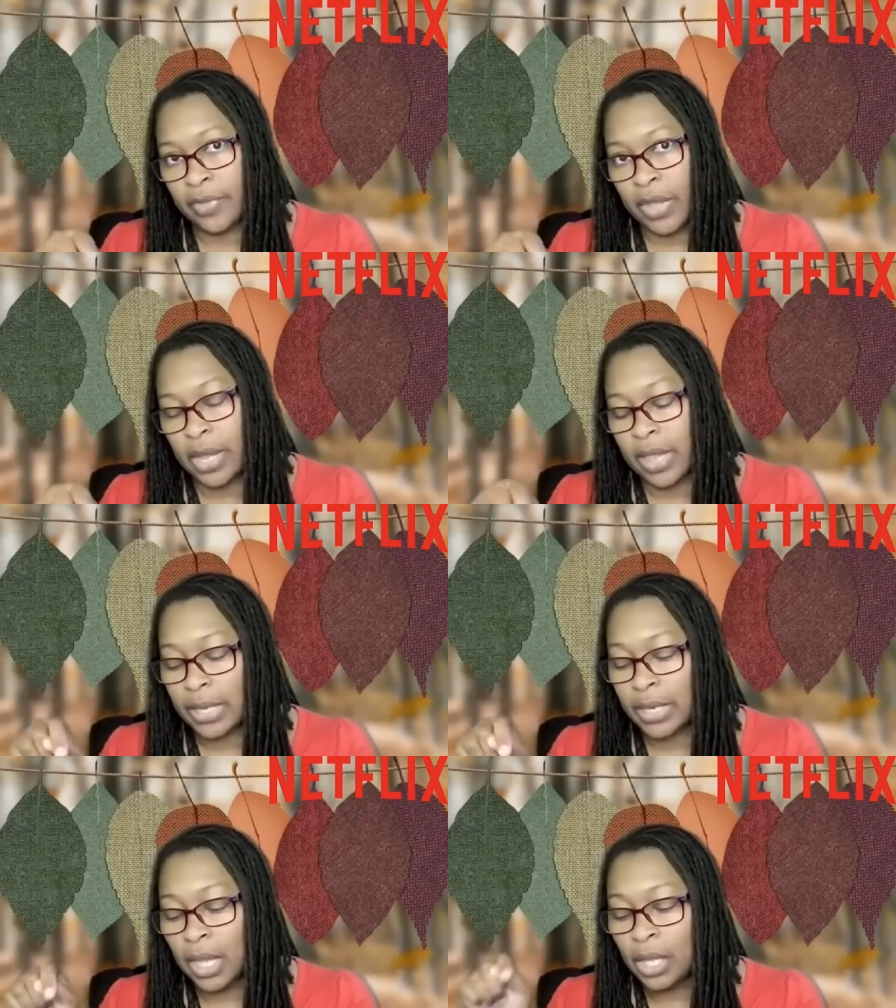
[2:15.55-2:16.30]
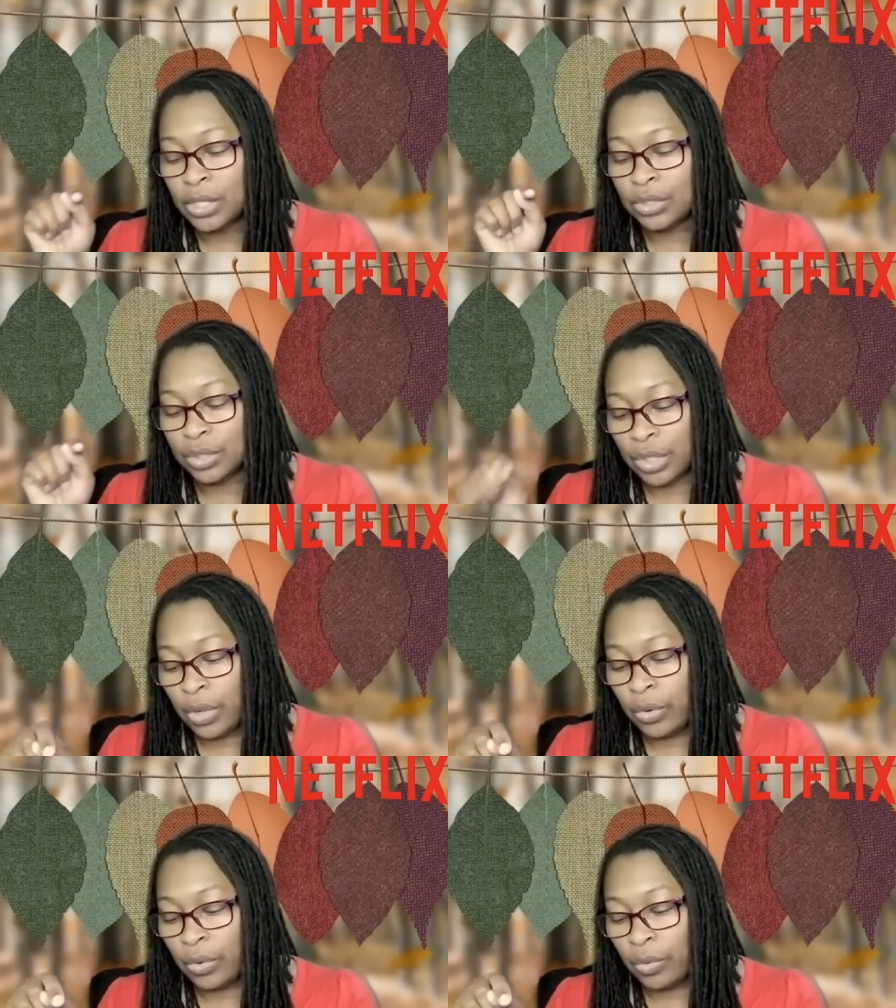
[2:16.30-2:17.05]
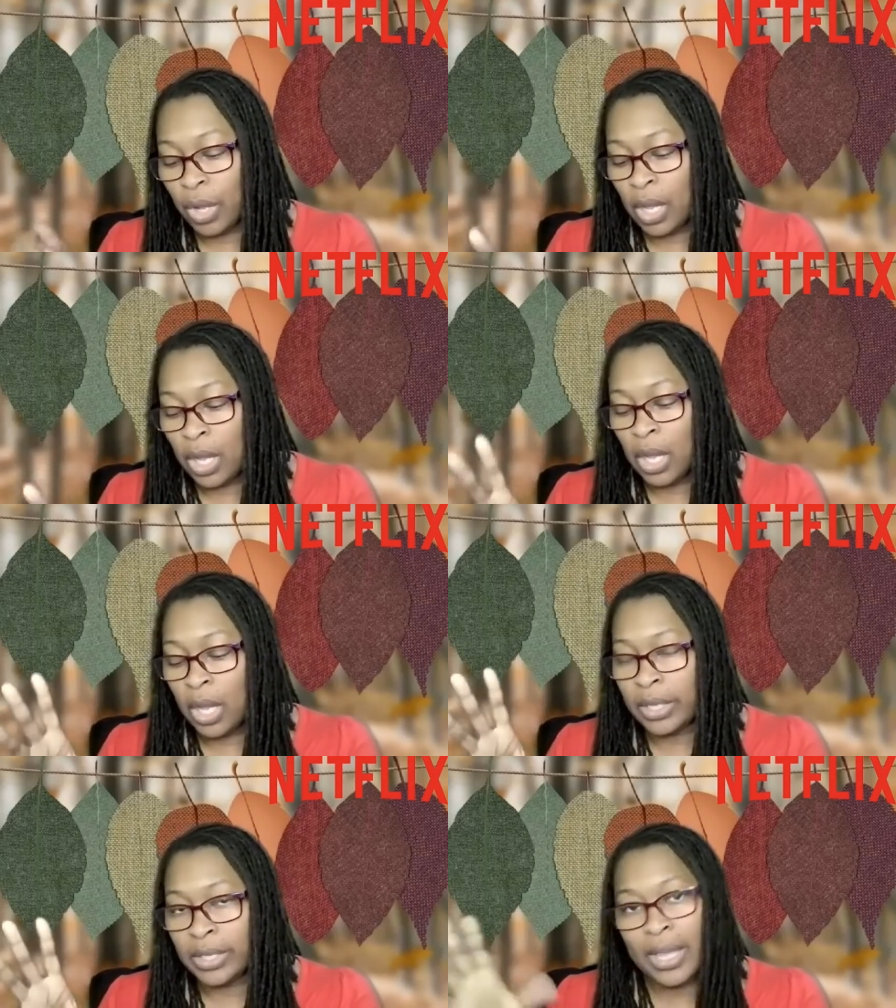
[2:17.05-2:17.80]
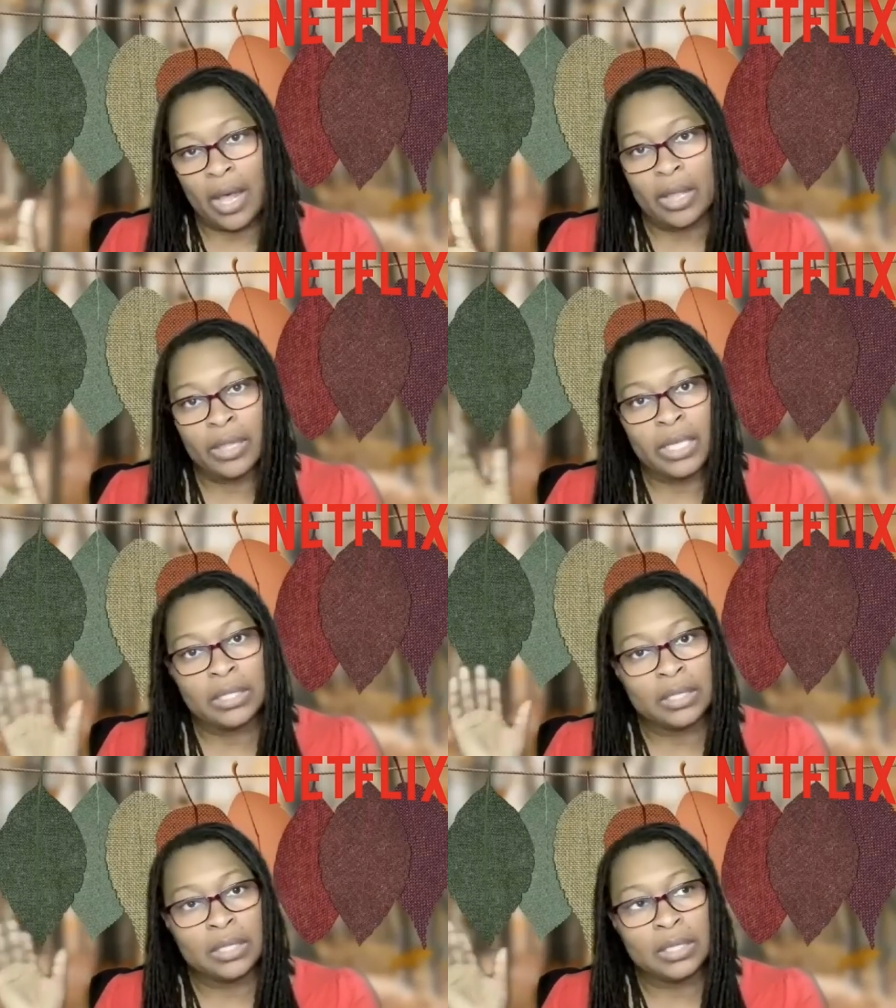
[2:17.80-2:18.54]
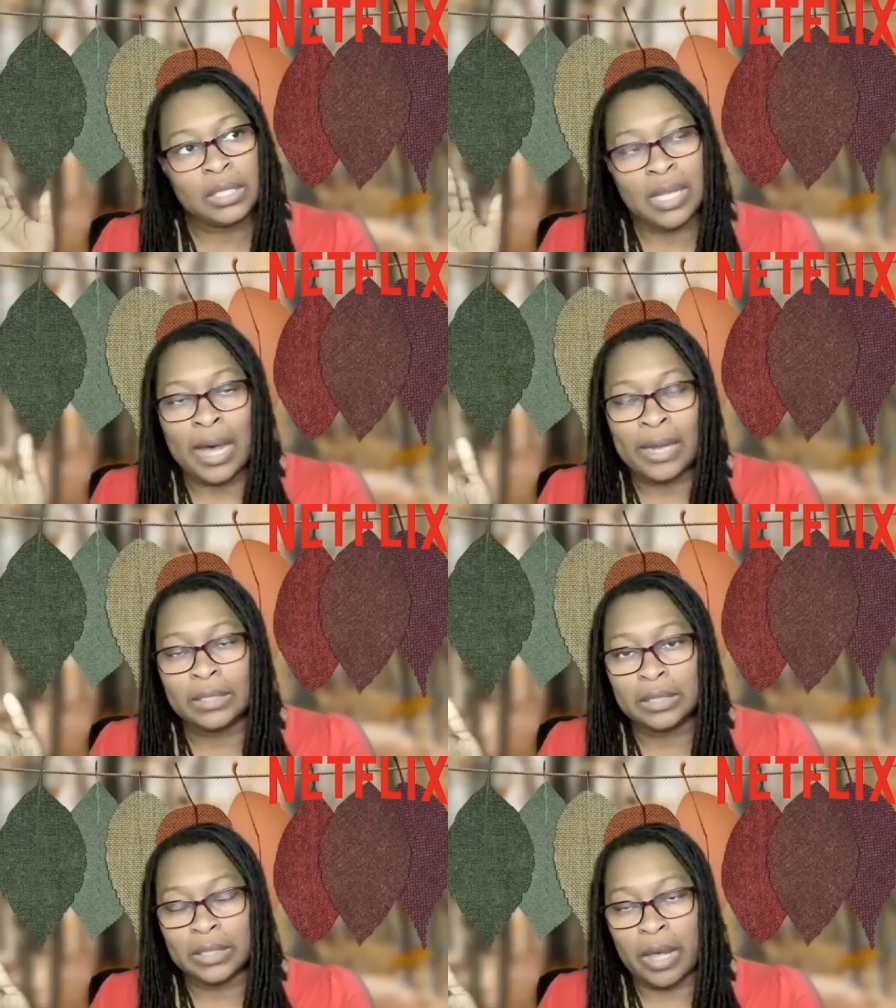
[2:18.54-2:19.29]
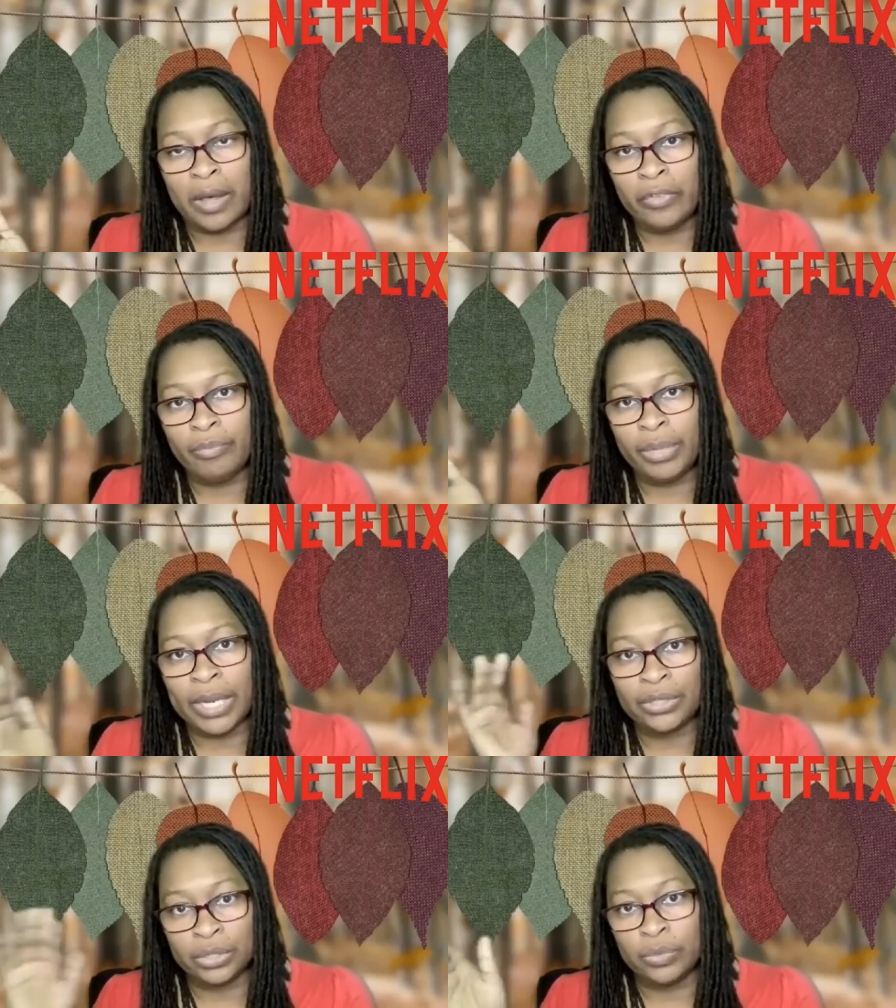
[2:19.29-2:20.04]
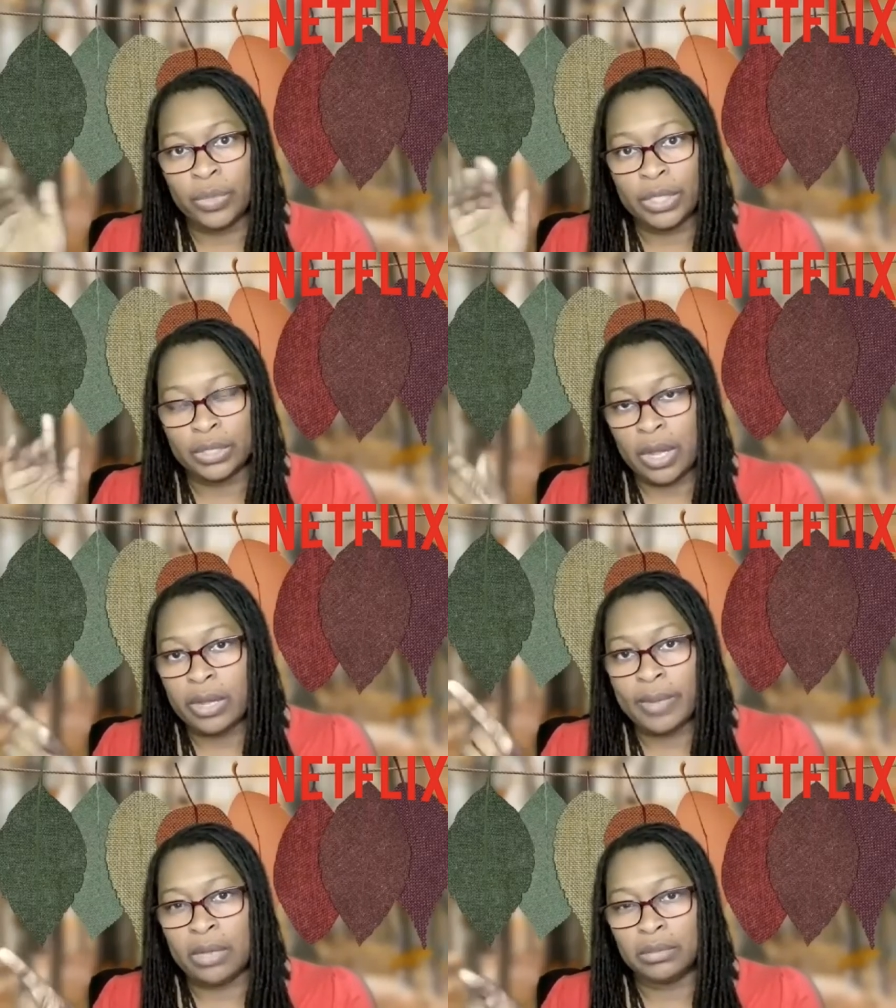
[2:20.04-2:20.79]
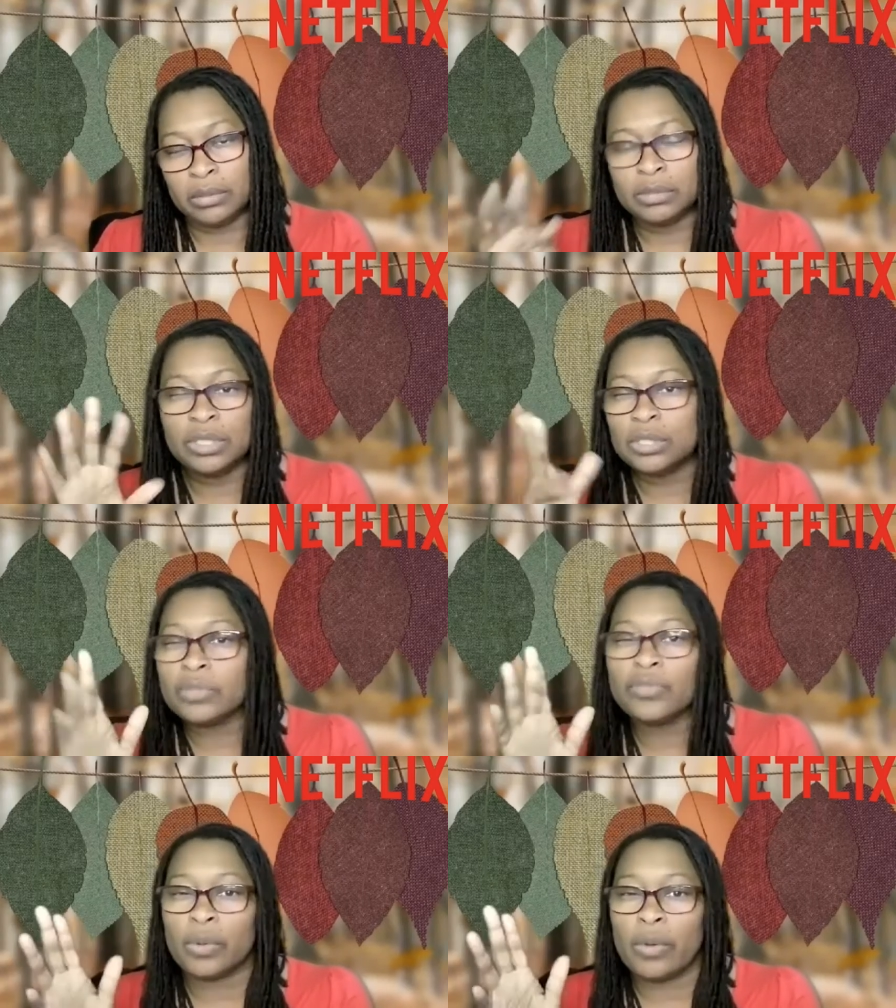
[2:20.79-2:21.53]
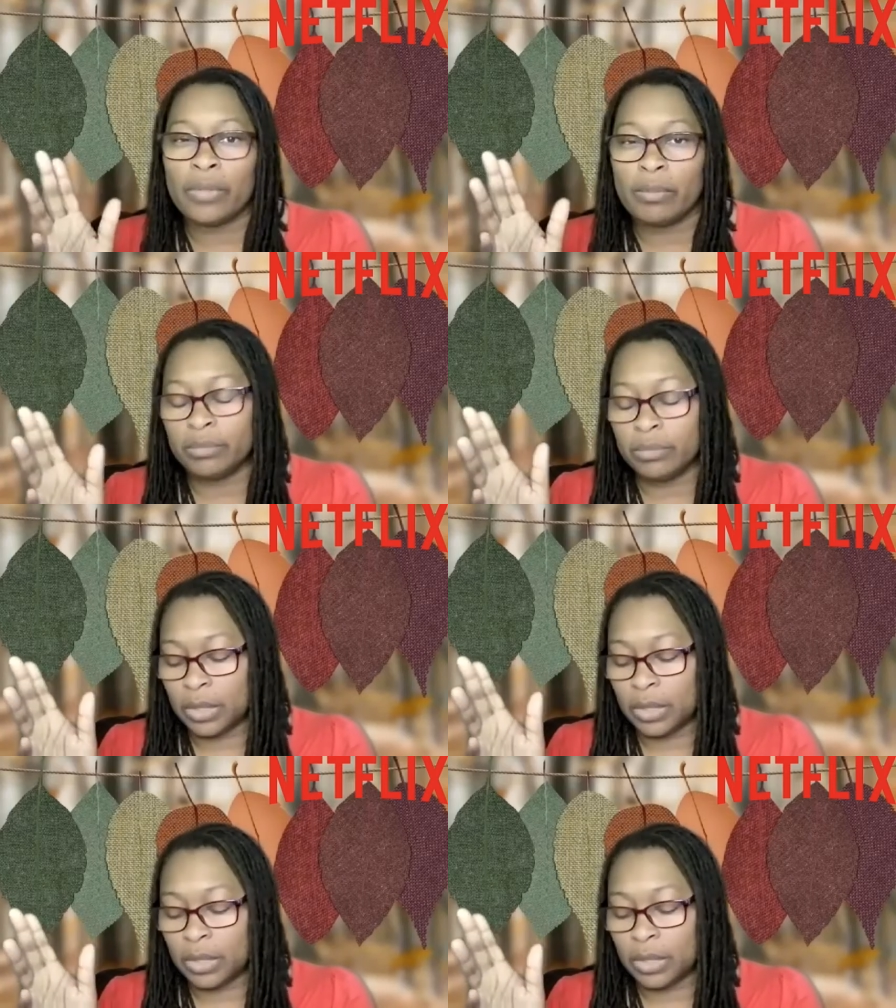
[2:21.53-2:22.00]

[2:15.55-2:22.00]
Nah. So yeah, that's a lot of stuff, but I do want to talk about just a few of them.